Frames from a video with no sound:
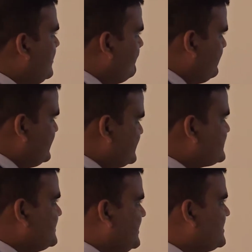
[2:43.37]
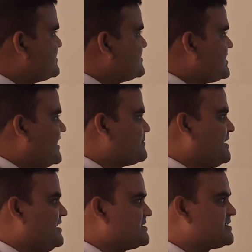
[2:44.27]
First, let's start
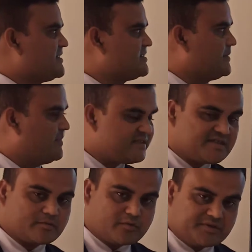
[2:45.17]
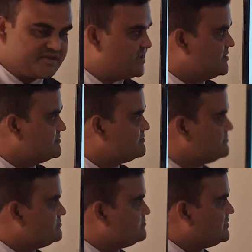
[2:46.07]
by answering a basic question.
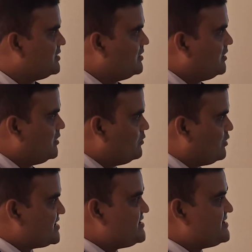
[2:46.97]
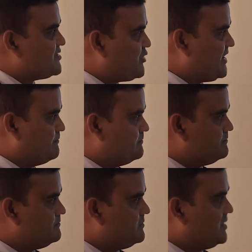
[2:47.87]
What is a dream?
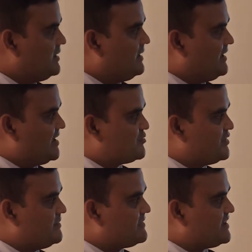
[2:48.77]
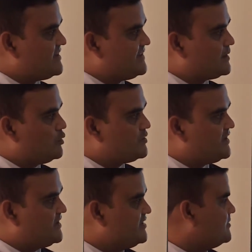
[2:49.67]
A dream can include
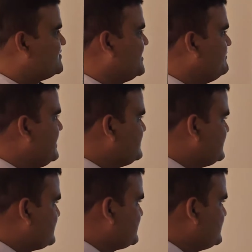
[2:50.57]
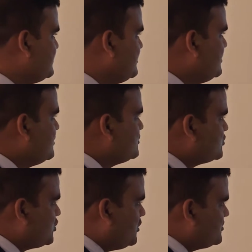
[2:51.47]
any of the images,
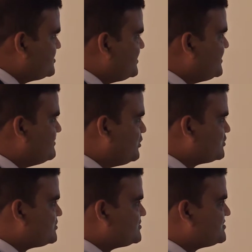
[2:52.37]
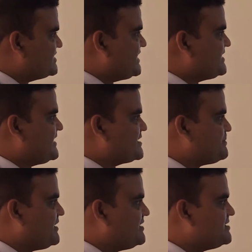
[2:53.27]
thoughts and emotions that are
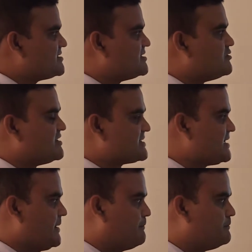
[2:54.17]
experienced during sleep.